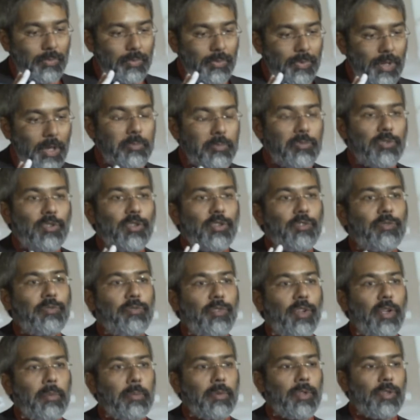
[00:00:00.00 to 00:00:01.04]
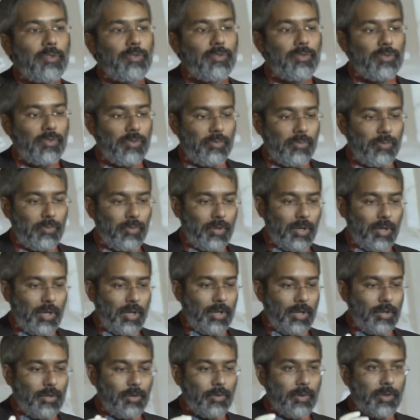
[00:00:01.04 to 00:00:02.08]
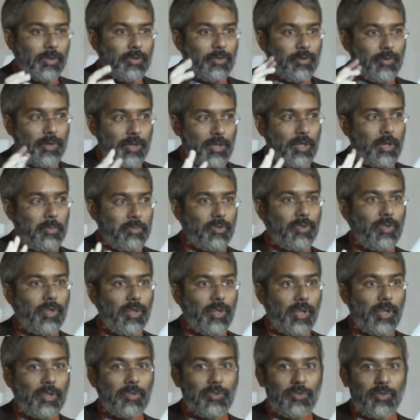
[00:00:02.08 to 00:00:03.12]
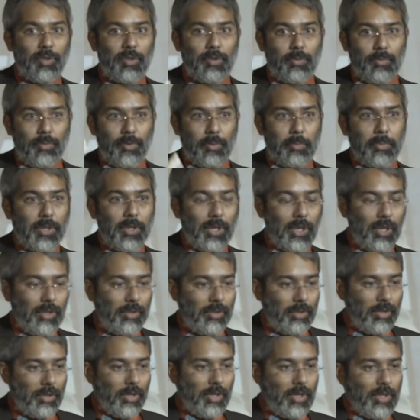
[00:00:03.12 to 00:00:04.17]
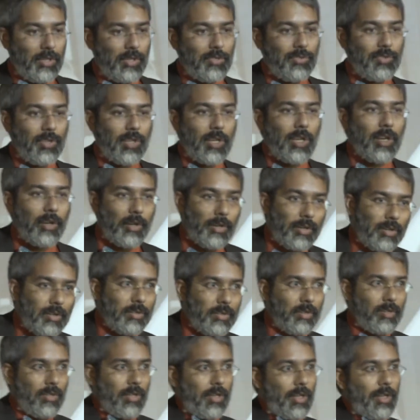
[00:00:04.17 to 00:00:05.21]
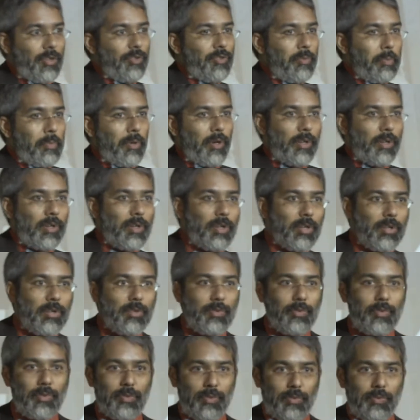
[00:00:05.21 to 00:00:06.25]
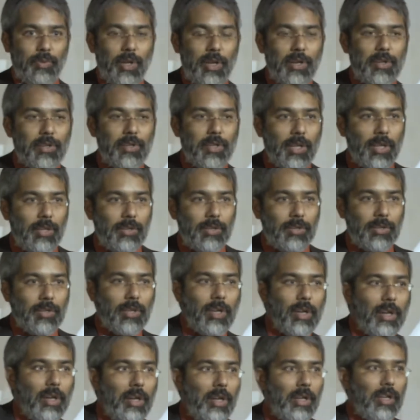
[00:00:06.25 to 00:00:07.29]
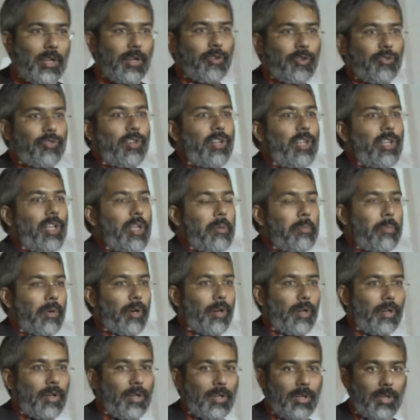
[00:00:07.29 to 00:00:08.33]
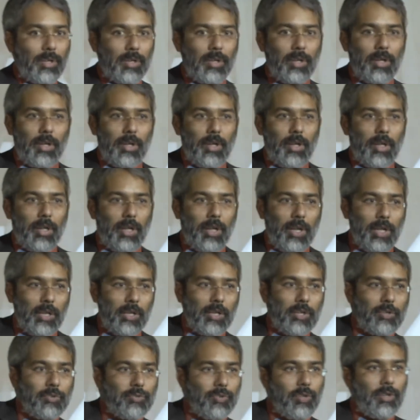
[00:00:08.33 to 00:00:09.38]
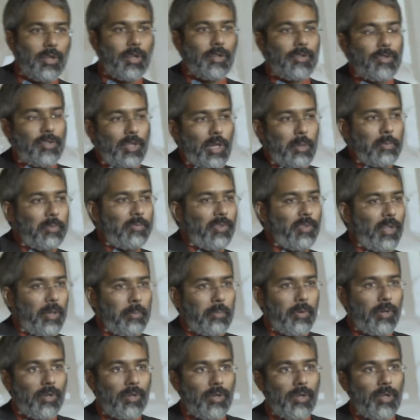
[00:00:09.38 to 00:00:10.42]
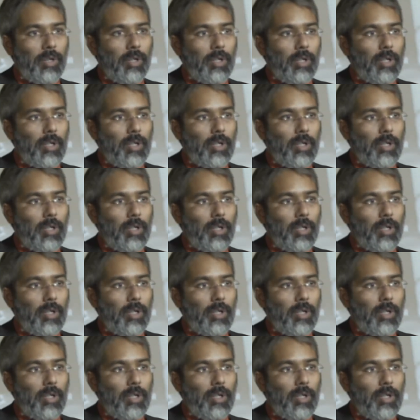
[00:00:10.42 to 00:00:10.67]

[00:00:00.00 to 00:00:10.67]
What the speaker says: they observed families doing three types of things in a room together. They said, here's a book, read it together. Here's an ebook, and here's another type of ebook.